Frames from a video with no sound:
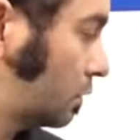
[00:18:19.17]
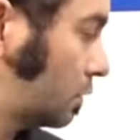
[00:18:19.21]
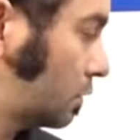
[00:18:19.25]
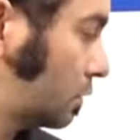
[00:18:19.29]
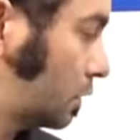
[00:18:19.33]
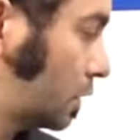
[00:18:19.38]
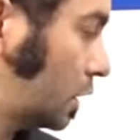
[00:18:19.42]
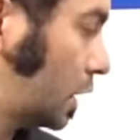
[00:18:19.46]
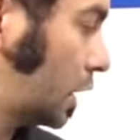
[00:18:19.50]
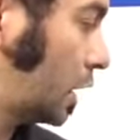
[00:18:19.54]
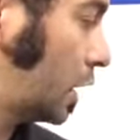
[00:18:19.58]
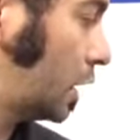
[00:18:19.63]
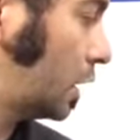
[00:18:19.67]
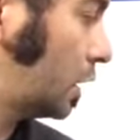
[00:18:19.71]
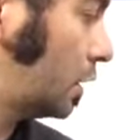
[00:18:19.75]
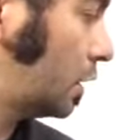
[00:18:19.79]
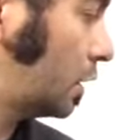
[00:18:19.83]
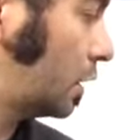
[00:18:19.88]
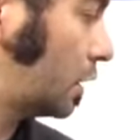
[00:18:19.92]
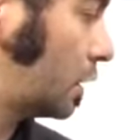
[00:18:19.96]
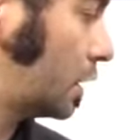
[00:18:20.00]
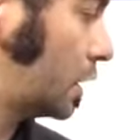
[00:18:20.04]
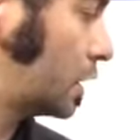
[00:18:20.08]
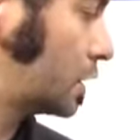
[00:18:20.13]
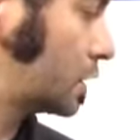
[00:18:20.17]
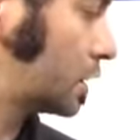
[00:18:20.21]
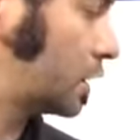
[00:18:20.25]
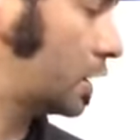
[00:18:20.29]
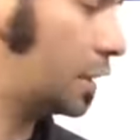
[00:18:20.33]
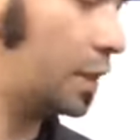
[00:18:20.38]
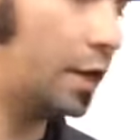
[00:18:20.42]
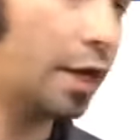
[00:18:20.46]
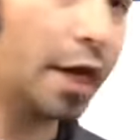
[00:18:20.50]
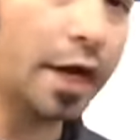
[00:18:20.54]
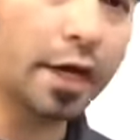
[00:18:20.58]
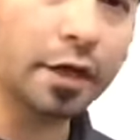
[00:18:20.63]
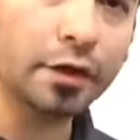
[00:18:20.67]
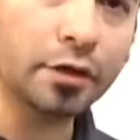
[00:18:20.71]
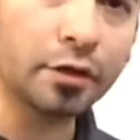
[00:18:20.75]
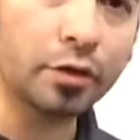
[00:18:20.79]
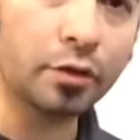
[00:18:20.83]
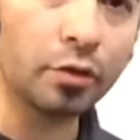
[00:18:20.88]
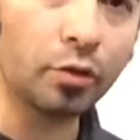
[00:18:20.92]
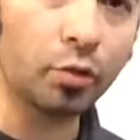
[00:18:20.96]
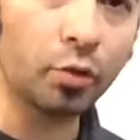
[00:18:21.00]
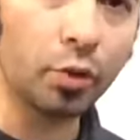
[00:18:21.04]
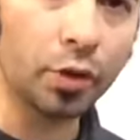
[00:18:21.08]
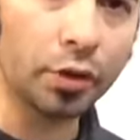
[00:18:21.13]
then this
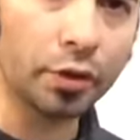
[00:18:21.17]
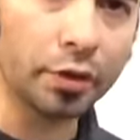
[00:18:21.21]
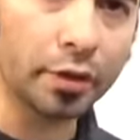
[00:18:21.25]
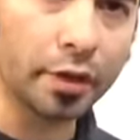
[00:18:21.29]
connector will